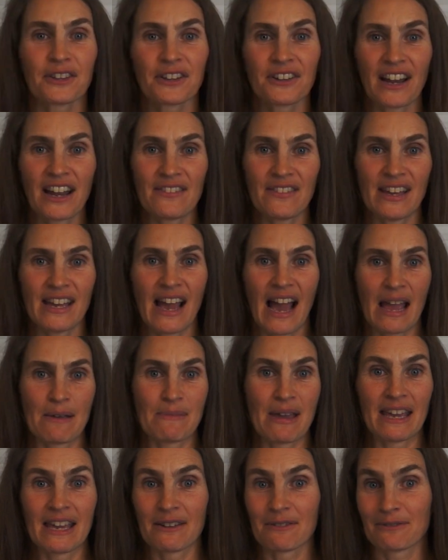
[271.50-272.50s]
the gravy, I
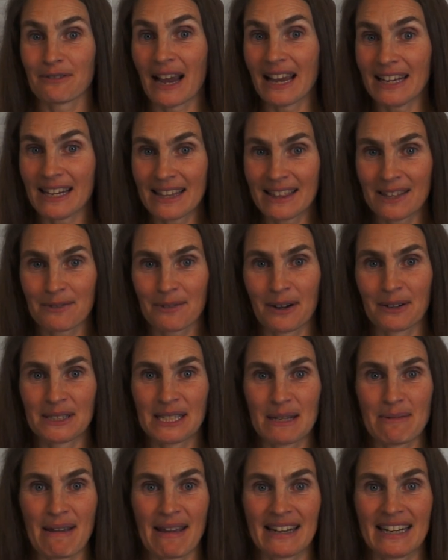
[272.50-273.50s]
make it right in the
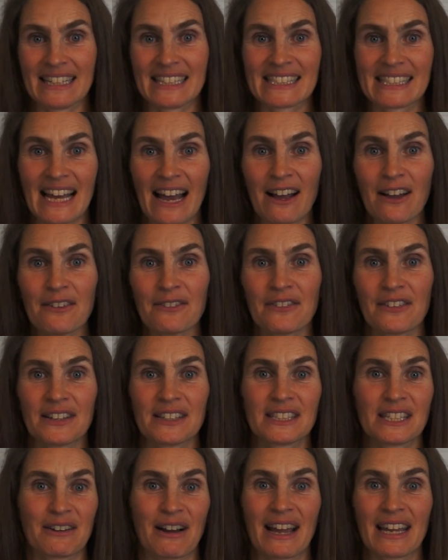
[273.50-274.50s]
roasting pan itself,
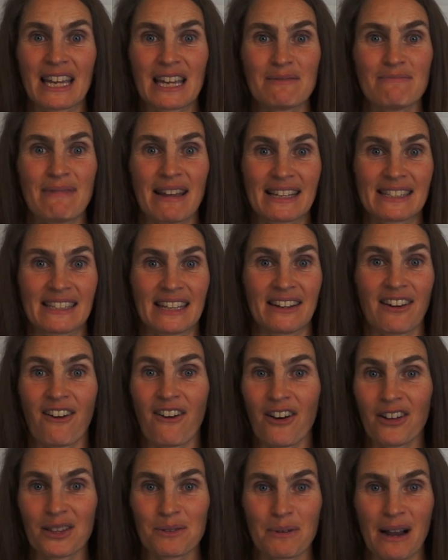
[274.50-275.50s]
so I can mix in
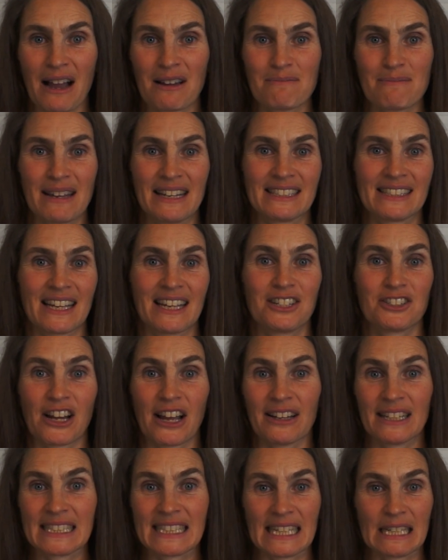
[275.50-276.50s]
all the brown bits and
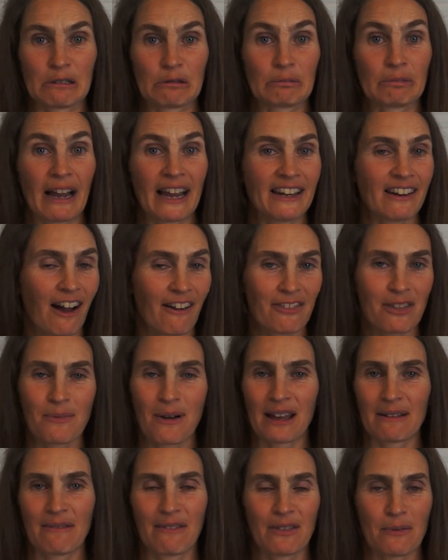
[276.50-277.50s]
gelatin right off the
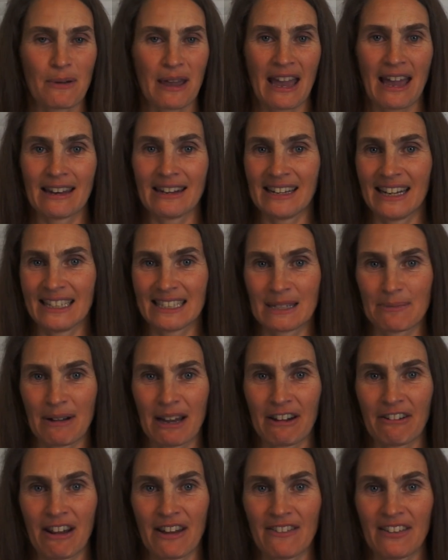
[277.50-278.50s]
bottom of the pan and into
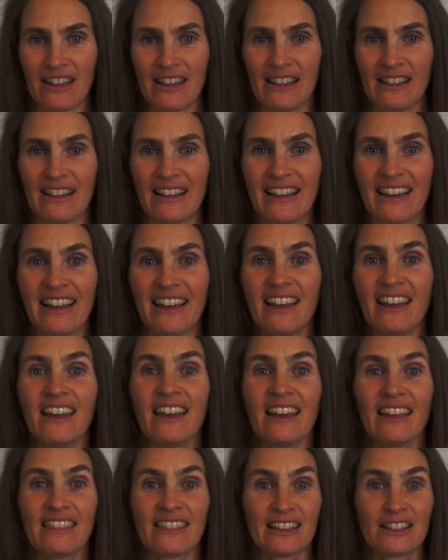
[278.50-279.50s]
my gravy.
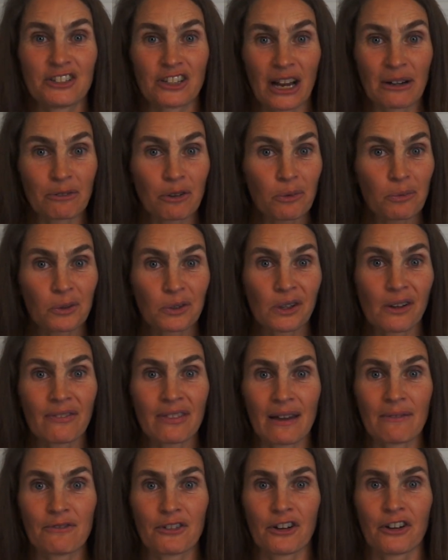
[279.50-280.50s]
The general rule of
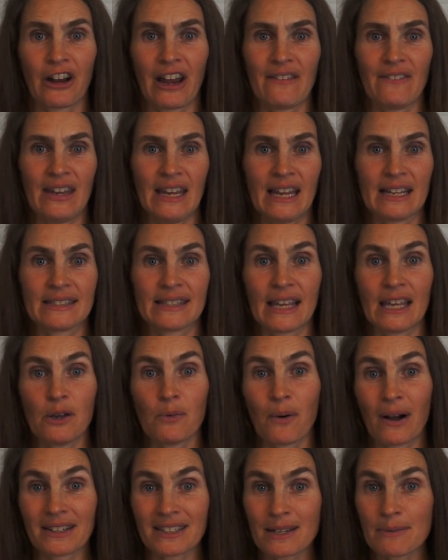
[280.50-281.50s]
thumb for gravy is that you
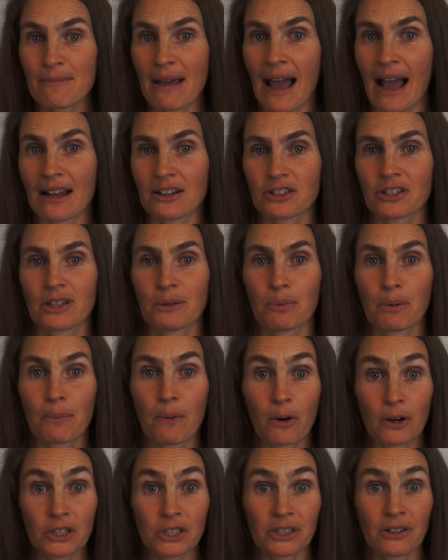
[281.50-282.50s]
want to match the
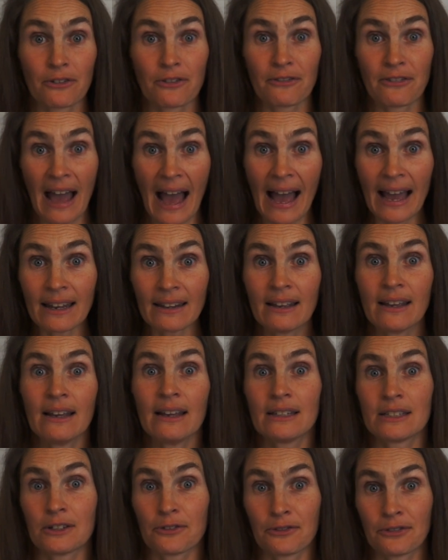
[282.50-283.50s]
proportion of fat
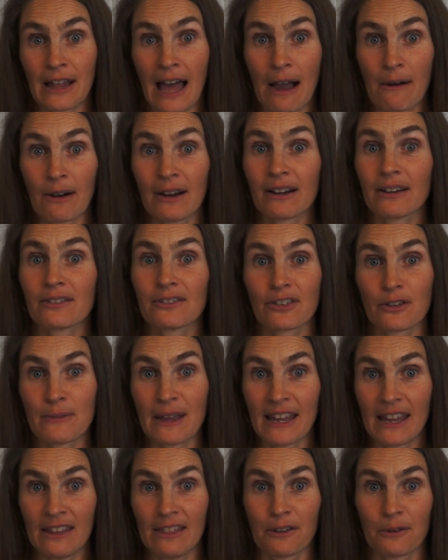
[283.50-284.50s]
to flour for
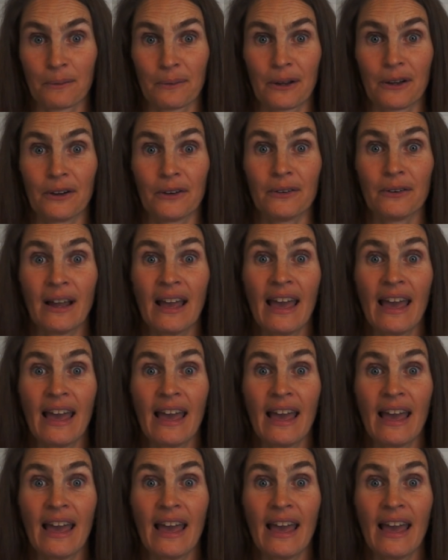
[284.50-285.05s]
making the roux,